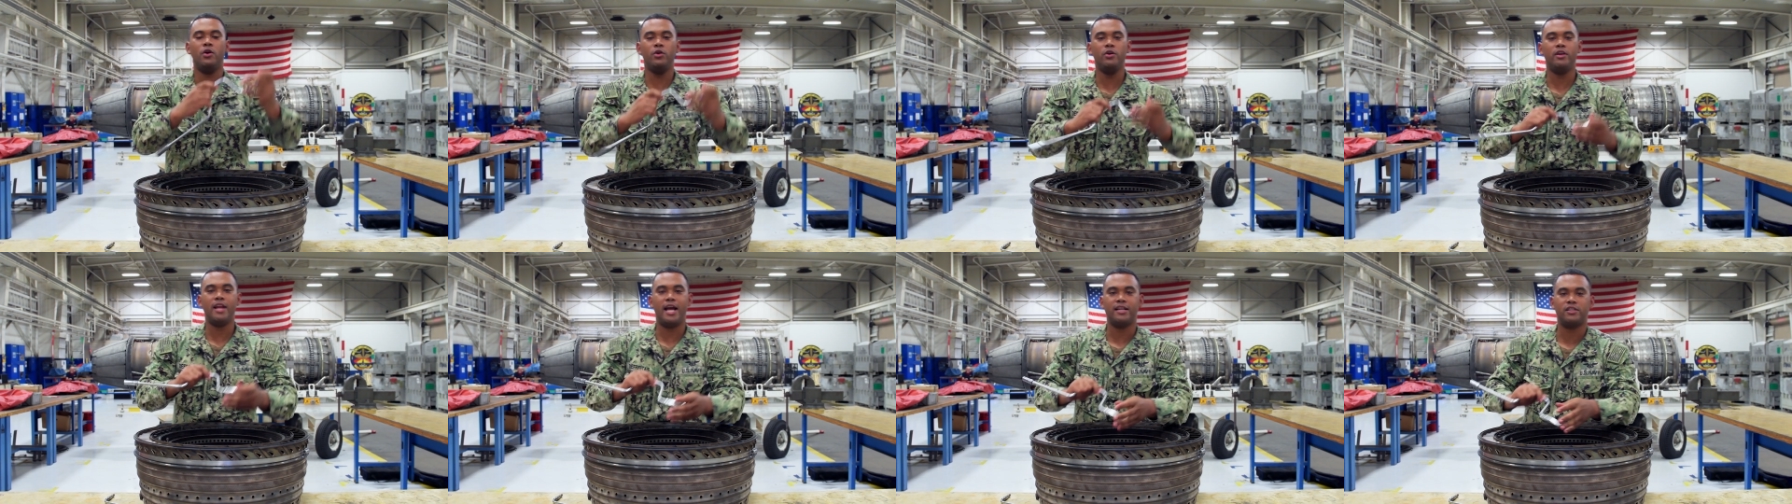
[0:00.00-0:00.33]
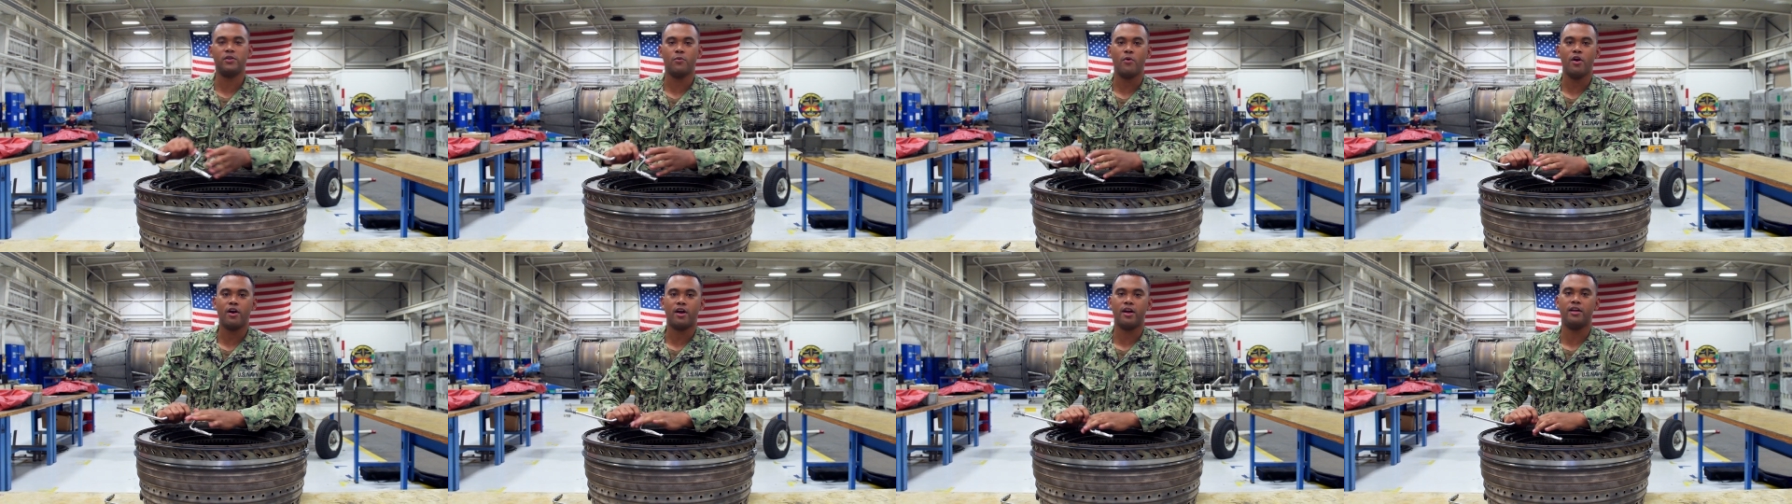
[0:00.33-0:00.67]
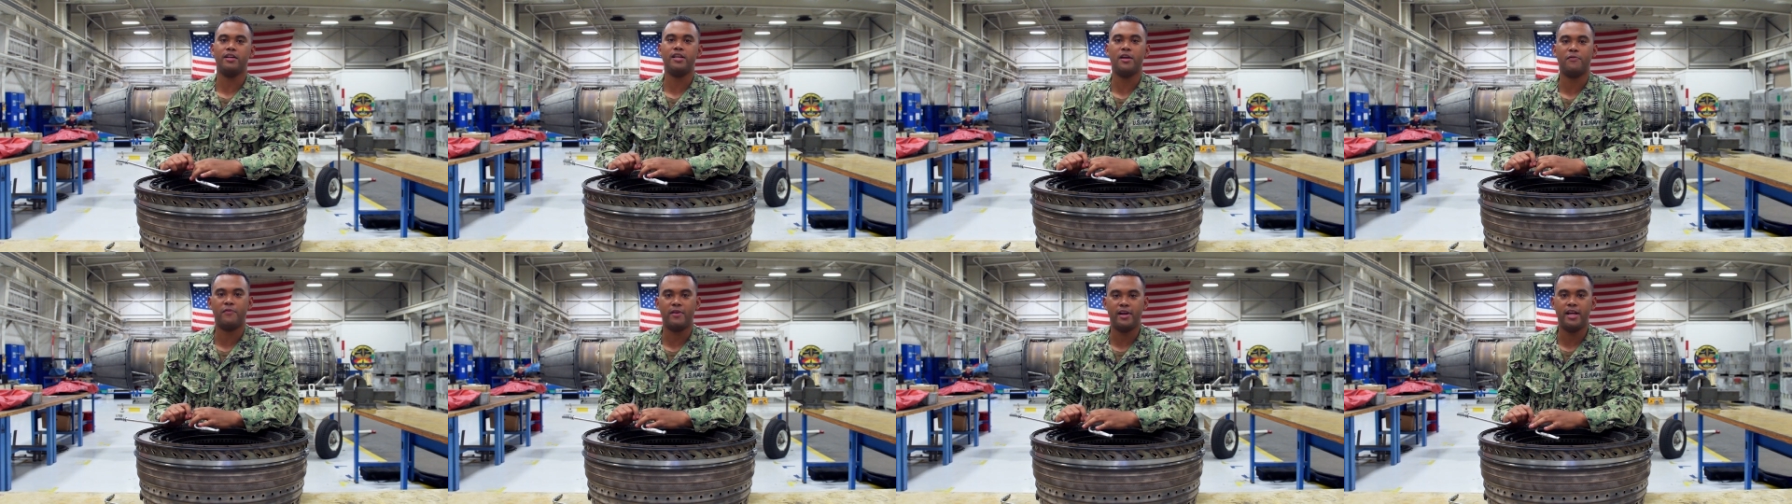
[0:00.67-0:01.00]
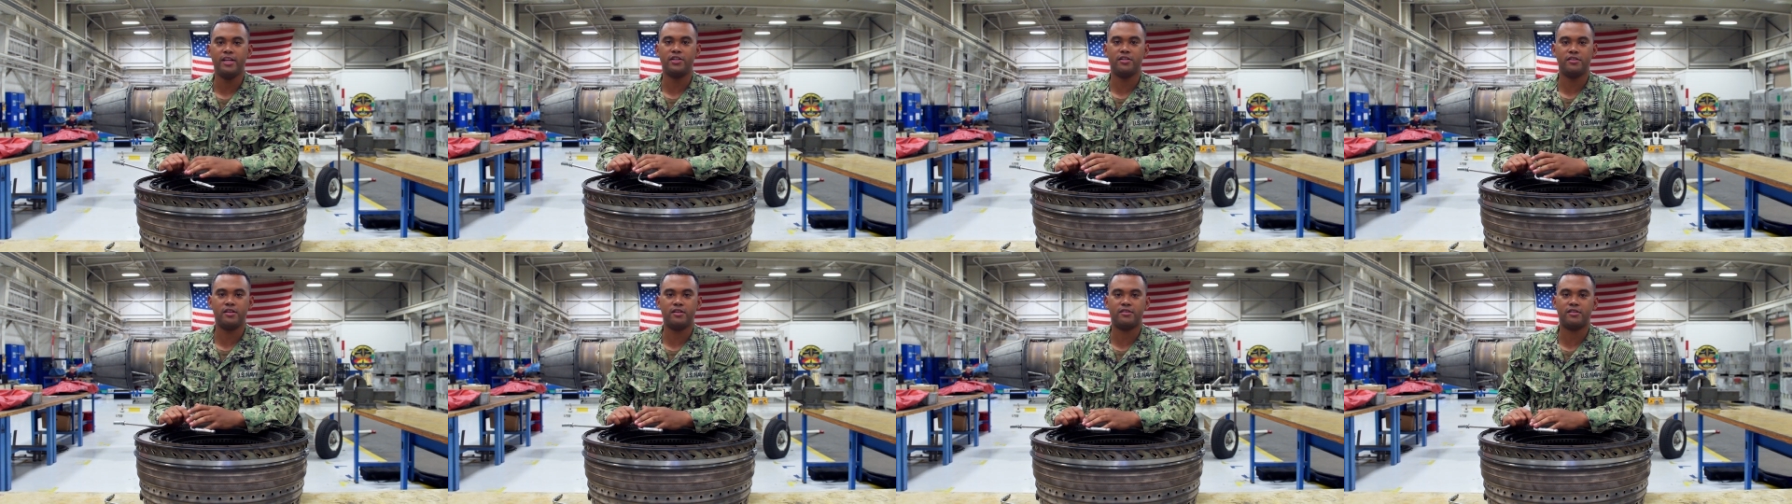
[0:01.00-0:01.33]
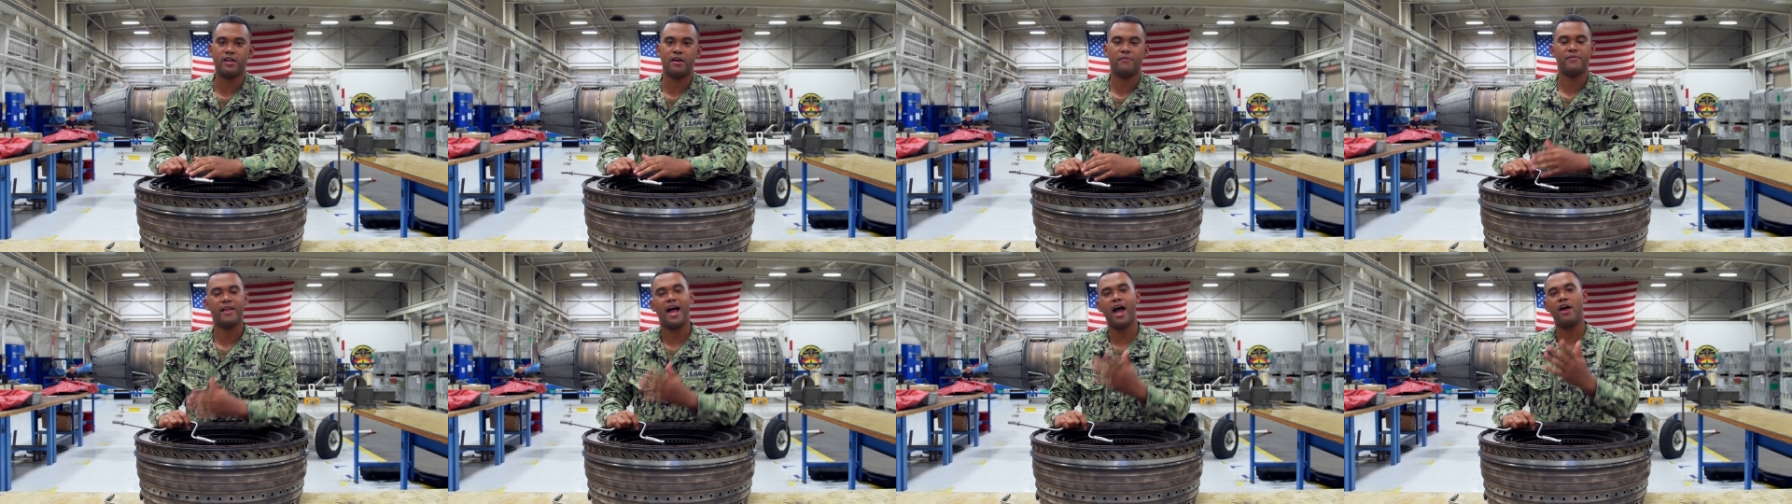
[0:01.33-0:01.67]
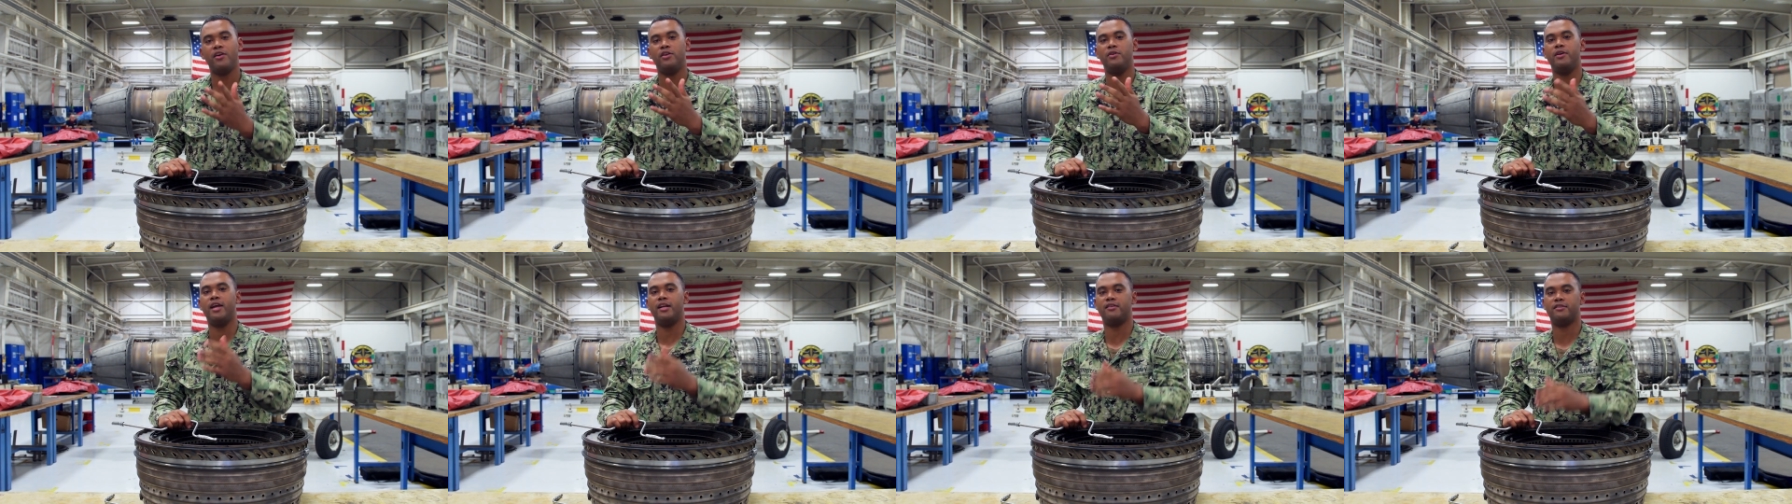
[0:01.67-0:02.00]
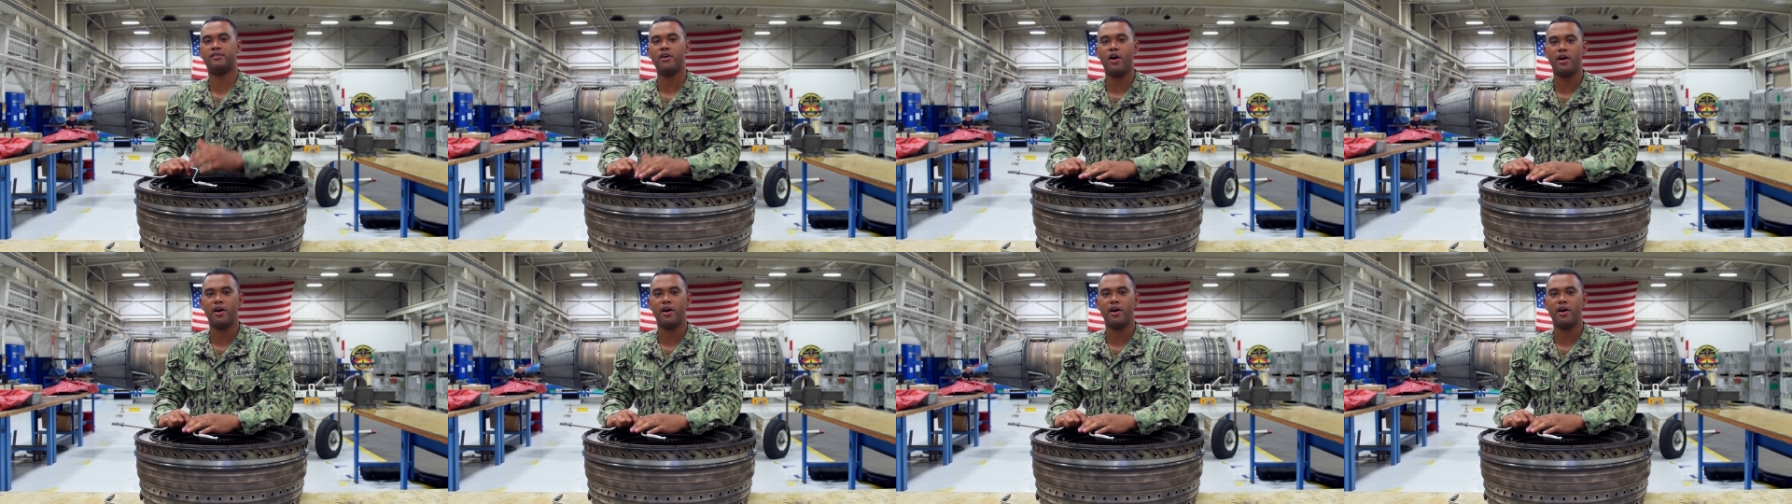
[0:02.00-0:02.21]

I know you like to work on different engines and stuff, but how do you get